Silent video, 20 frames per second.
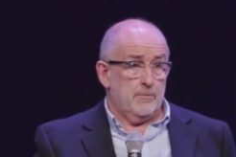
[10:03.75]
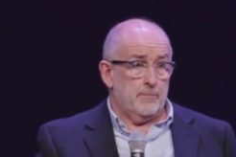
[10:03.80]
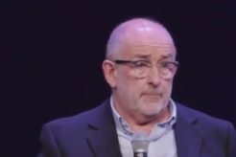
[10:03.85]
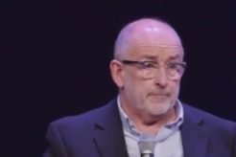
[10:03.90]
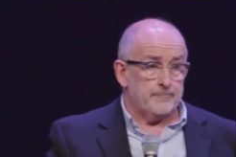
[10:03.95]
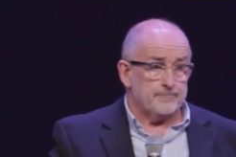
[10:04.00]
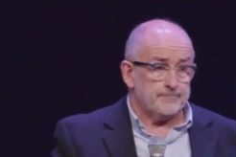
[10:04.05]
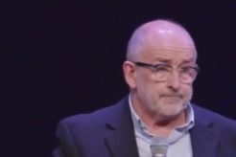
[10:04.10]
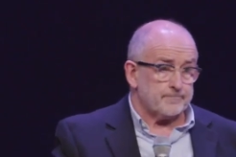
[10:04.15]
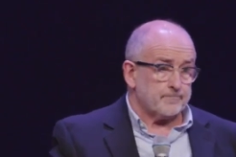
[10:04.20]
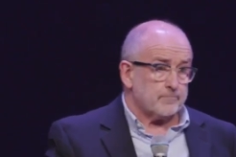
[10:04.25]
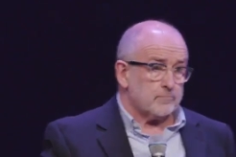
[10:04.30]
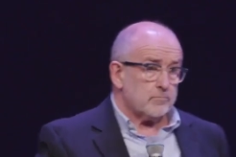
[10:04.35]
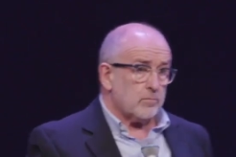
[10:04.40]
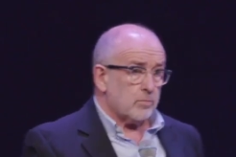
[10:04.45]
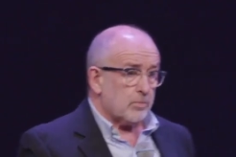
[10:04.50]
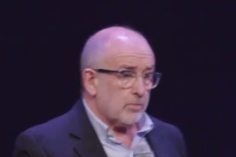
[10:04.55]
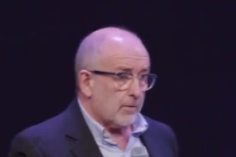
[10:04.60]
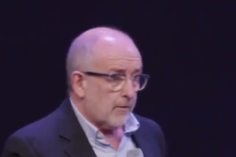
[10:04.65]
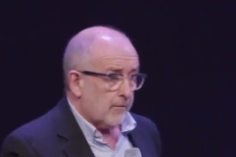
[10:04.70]

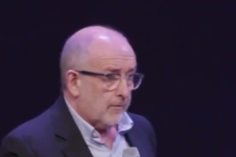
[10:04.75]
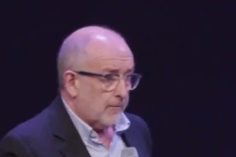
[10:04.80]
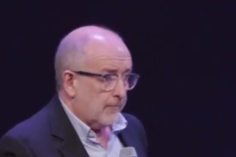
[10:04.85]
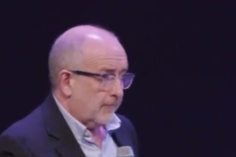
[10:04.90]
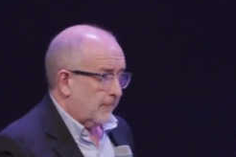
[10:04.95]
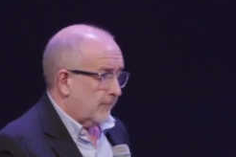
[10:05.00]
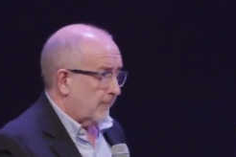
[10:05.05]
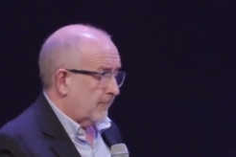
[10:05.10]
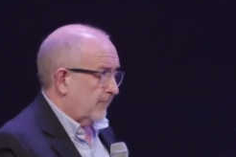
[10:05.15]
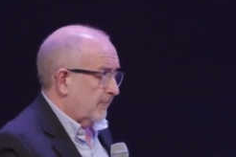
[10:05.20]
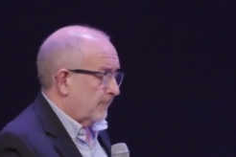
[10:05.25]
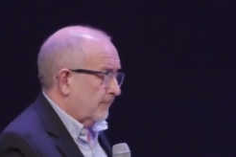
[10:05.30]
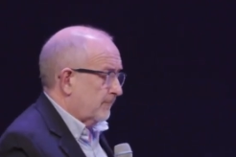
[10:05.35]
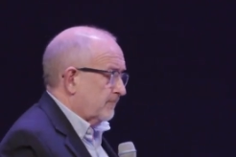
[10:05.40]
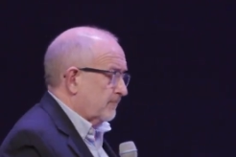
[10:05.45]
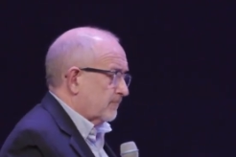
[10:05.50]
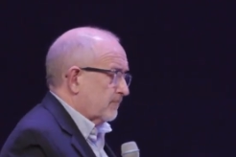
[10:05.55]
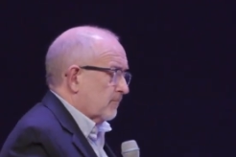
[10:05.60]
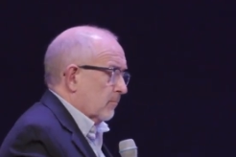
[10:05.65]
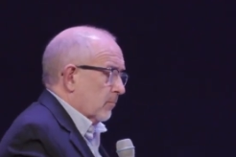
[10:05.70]

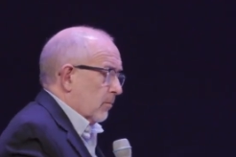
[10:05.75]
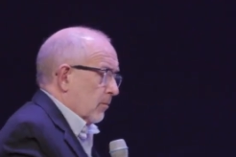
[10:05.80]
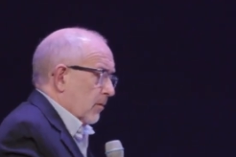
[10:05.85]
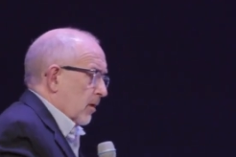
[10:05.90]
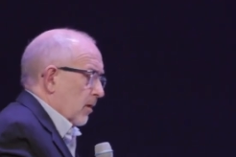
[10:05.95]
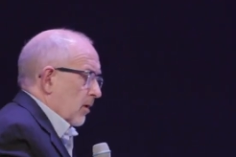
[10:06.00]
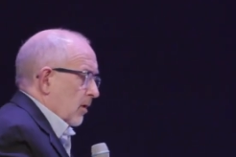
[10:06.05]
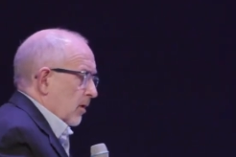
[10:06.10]
Nothing is said.